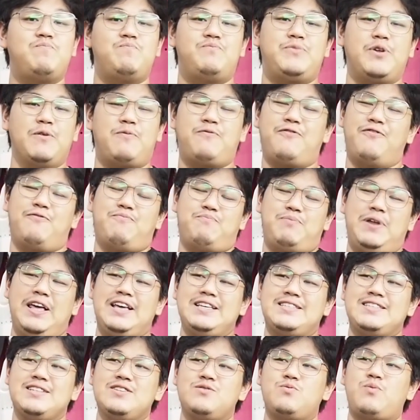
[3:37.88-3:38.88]
the
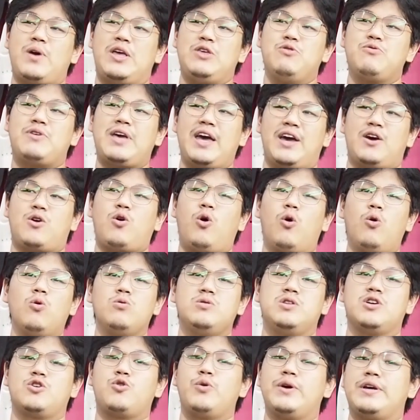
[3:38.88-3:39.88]
places where you get
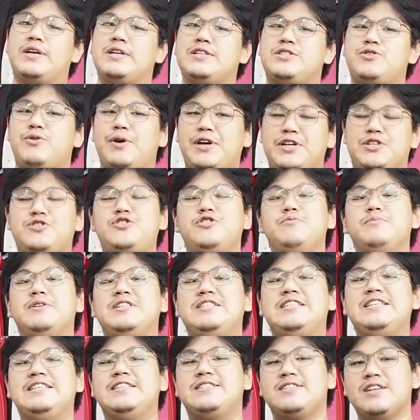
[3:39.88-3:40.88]
cold the quickest, your
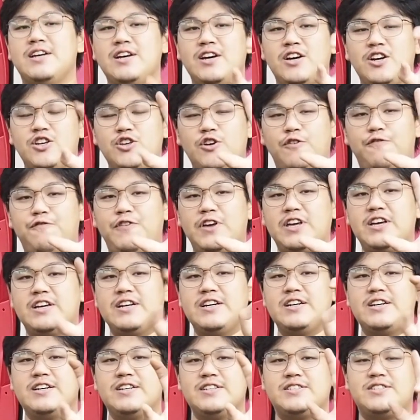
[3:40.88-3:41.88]
extremities, your
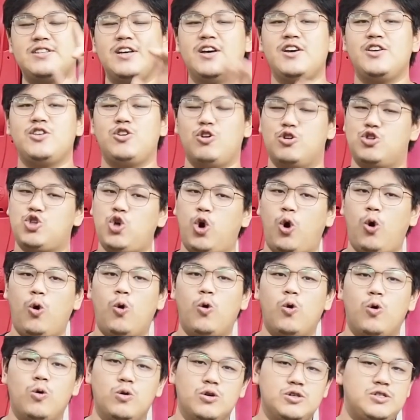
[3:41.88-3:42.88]
fingers, your
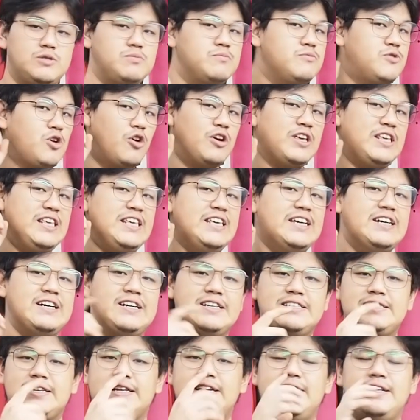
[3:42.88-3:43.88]
toes, your
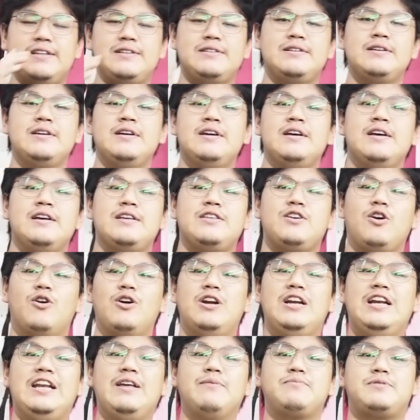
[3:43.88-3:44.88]
ears, and then your
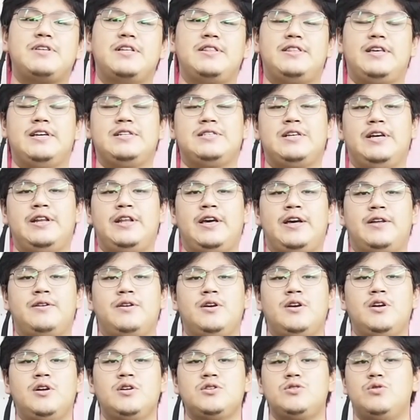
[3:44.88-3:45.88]
lips and things like that.
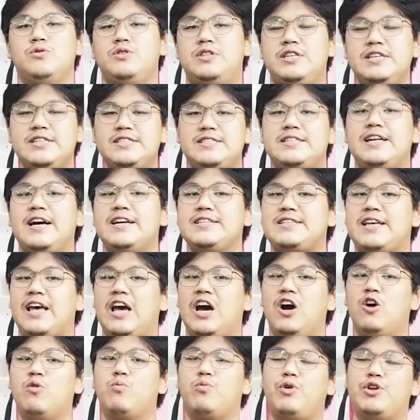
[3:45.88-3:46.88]
So this does
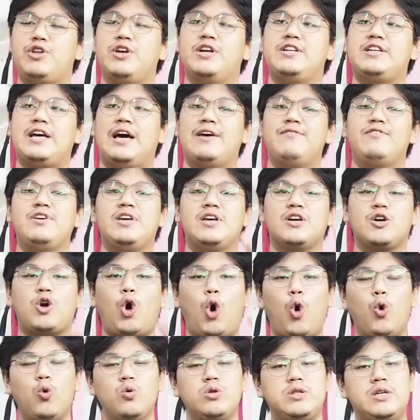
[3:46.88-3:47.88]
help when you're diving in
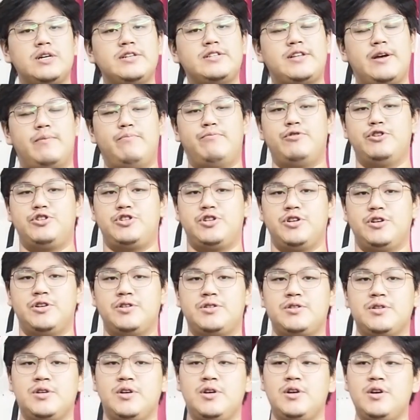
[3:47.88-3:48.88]
colder temperatures.